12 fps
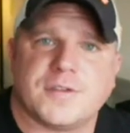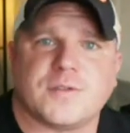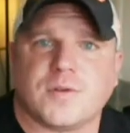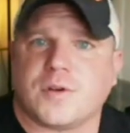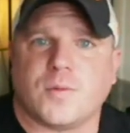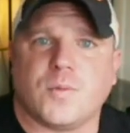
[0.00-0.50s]

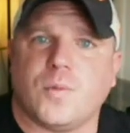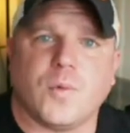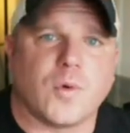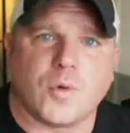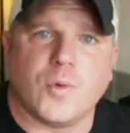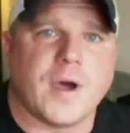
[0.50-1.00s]
this
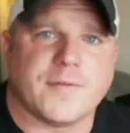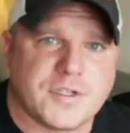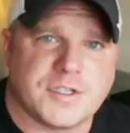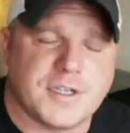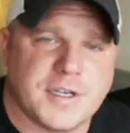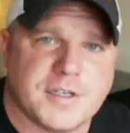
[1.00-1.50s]
or whoever
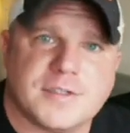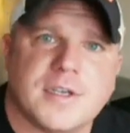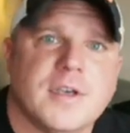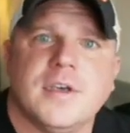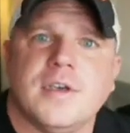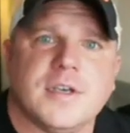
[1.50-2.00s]
she is,
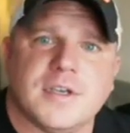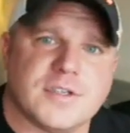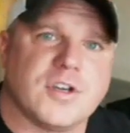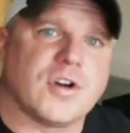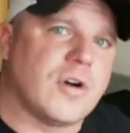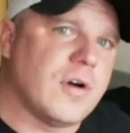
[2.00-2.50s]

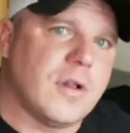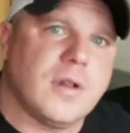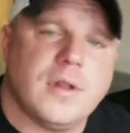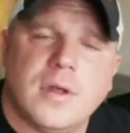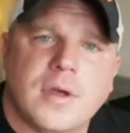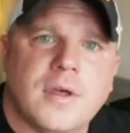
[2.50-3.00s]
his
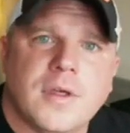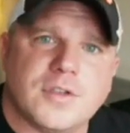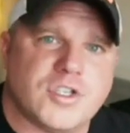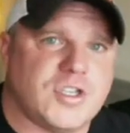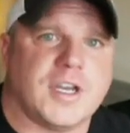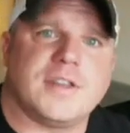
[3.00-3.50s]
girl,
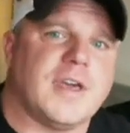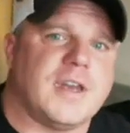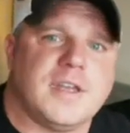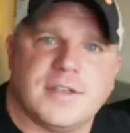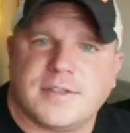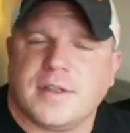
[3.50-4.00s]
chick
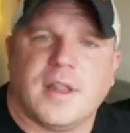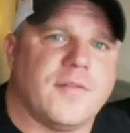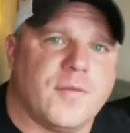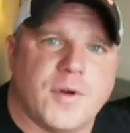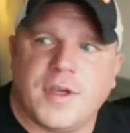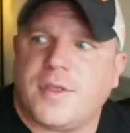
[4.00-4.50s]
that he's in
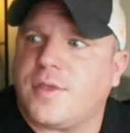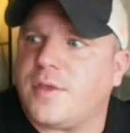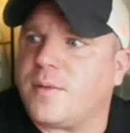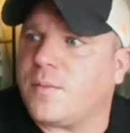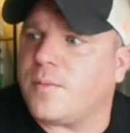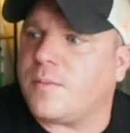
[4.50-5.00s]
love with,
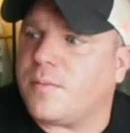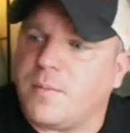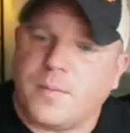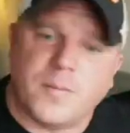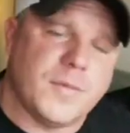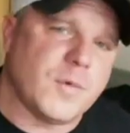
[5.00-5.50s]

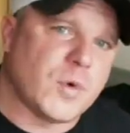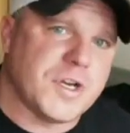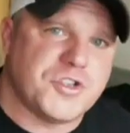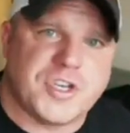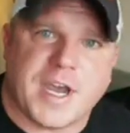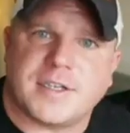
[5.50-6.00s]

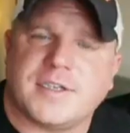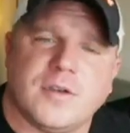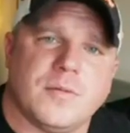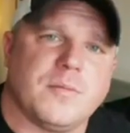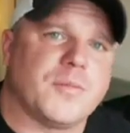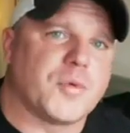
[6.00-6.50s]
reject
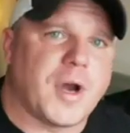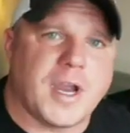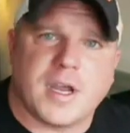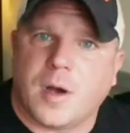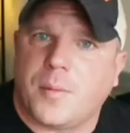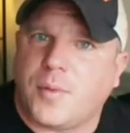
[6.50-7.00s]
him,
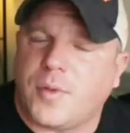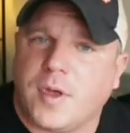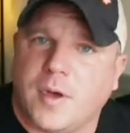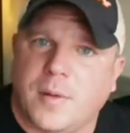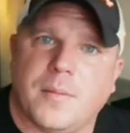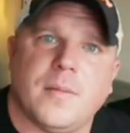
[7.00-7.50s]
break up with
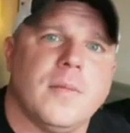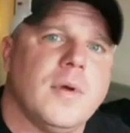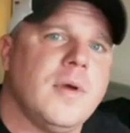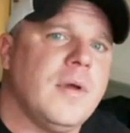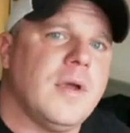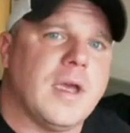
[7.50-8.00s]
him,
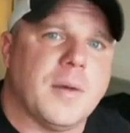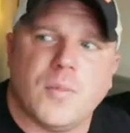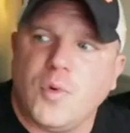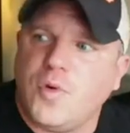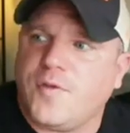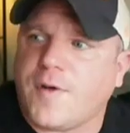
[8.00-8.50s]
and
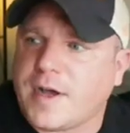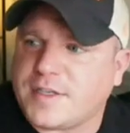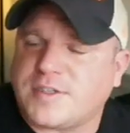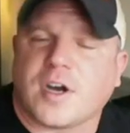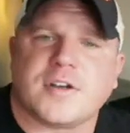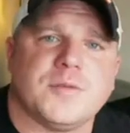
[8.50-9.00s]
move on,
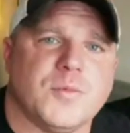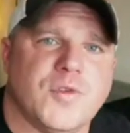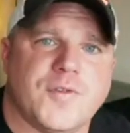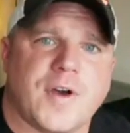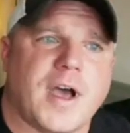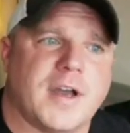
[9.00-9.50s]
start to
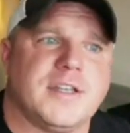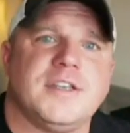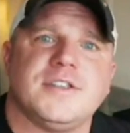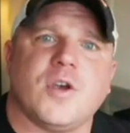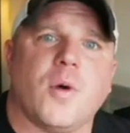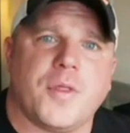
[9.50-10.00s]
move on.
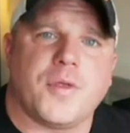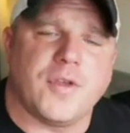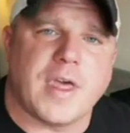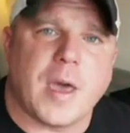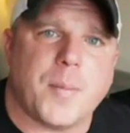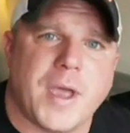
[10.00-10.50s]
He's going
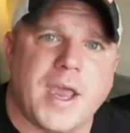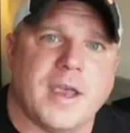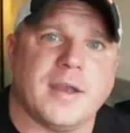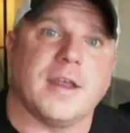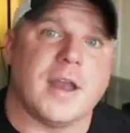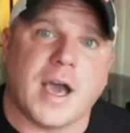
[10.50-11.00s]
through that
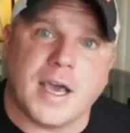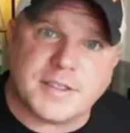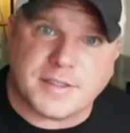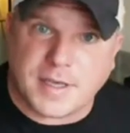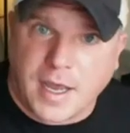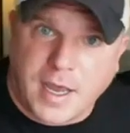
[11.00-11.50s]
pain. And I
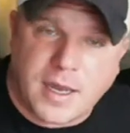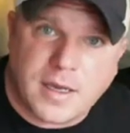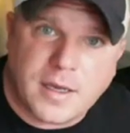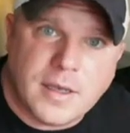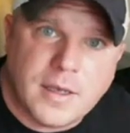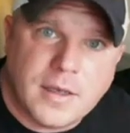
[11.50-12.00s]
say,